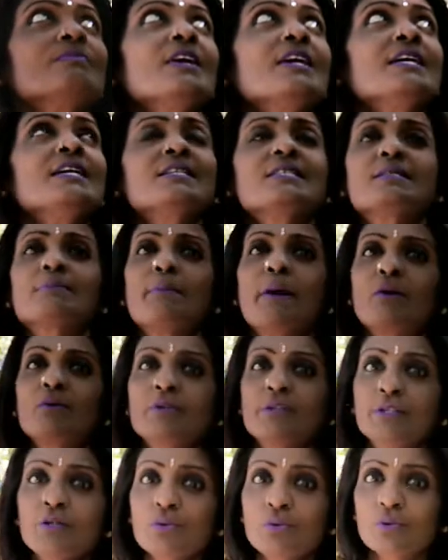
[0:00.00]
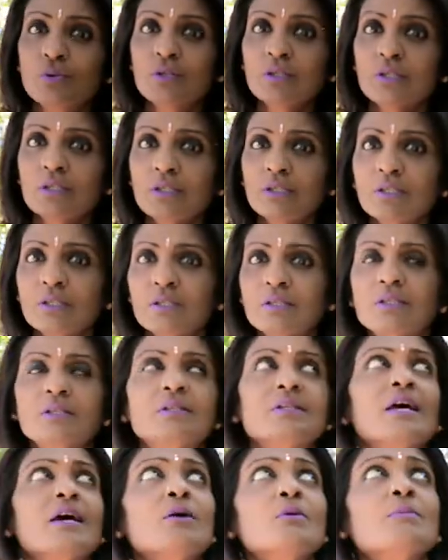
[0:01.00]
it's about noon
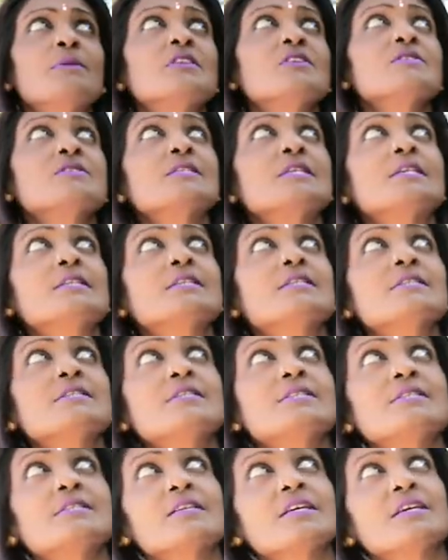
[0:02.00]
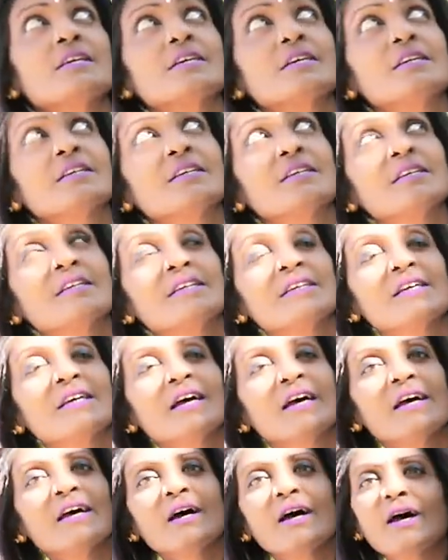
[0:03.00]
now, but the sun is
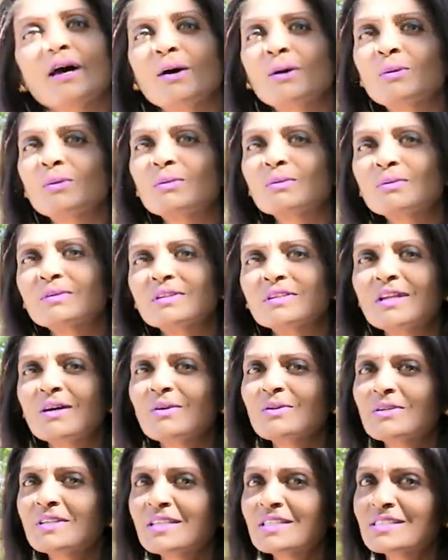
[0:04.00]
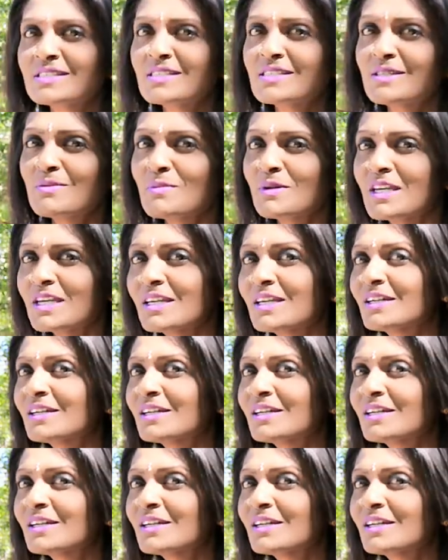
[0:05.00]
oh, now you can see me.